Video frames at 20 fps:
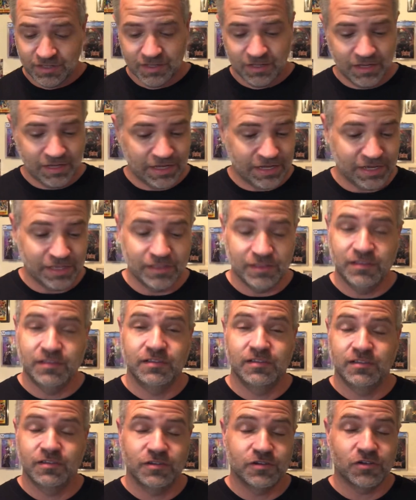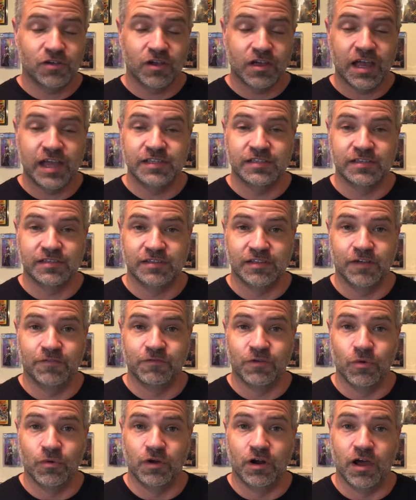There's all kinds of stuff
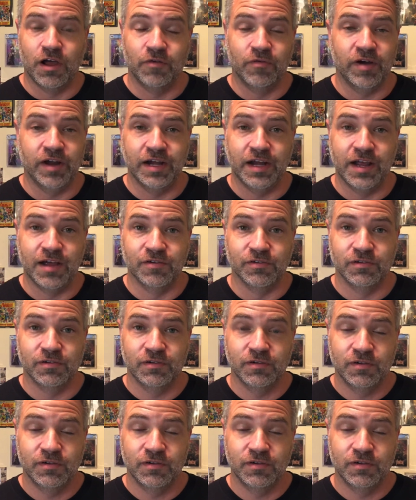going on right now,